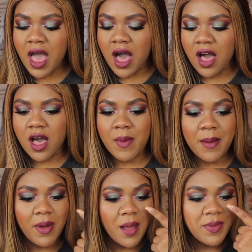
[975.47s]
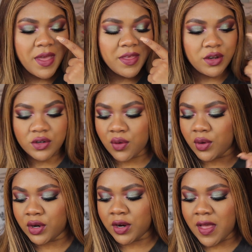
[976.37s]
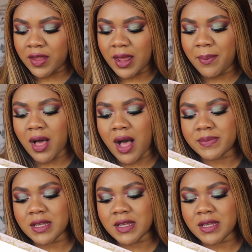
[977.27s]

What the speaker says: I popped that in the inner corner, and then I popped